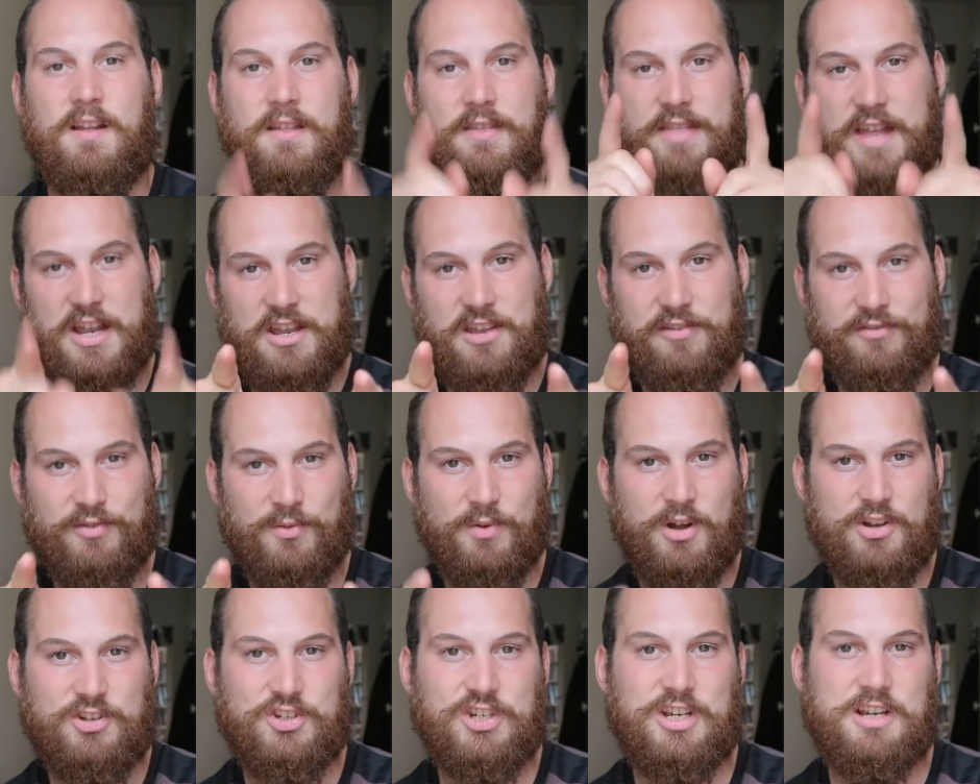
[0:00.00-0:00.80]
thank you for
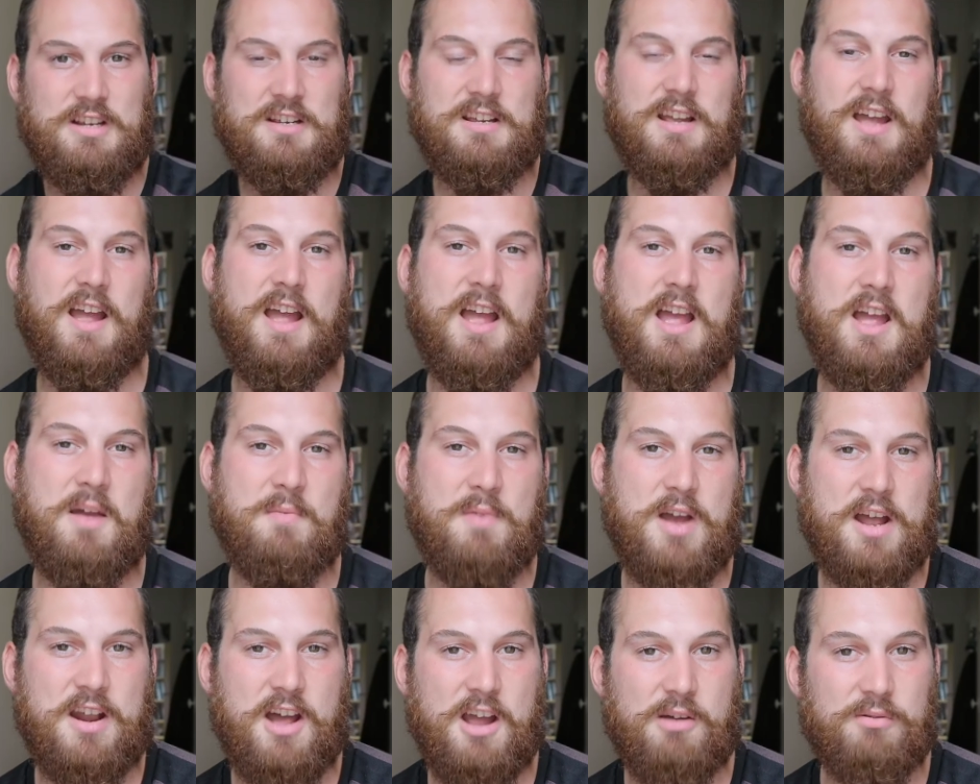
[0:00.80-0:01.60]
watching,
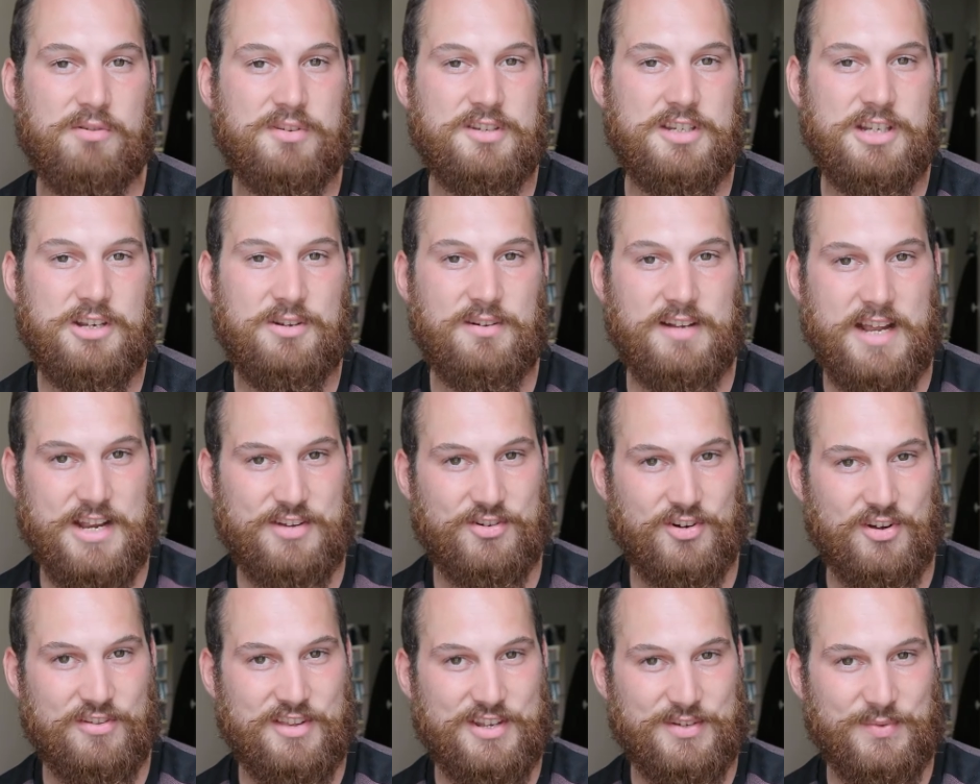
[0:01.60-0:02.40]
um, and I will see you
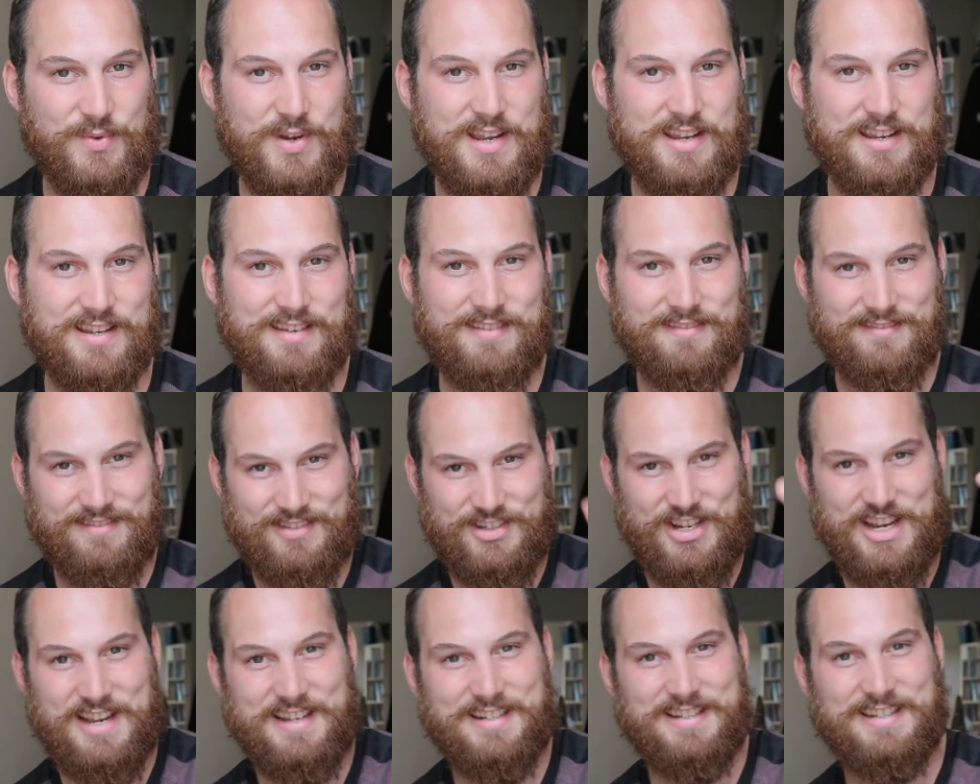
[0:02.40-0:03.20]
later on this week.
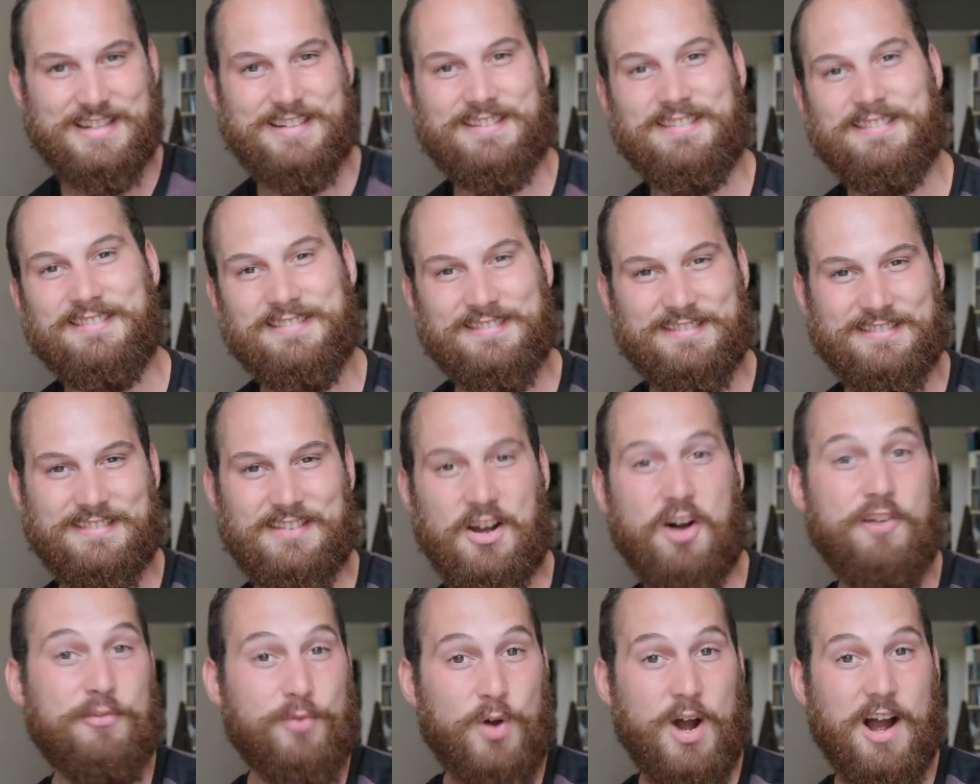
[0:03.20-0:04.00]
Cheers!
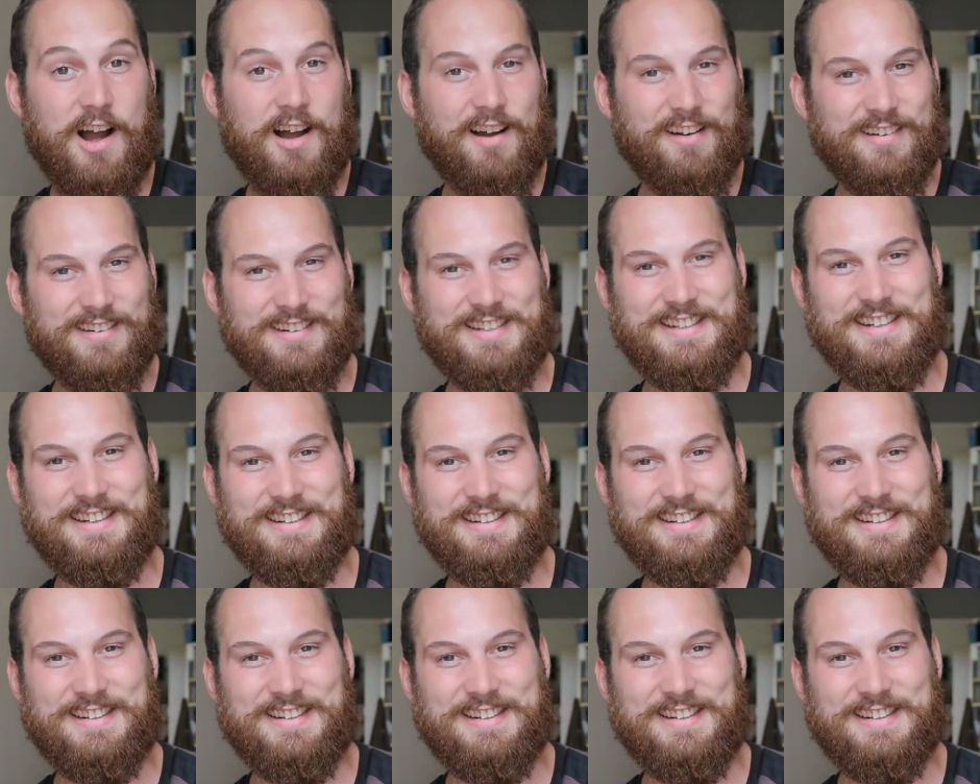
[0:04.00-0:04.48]
Au revoir!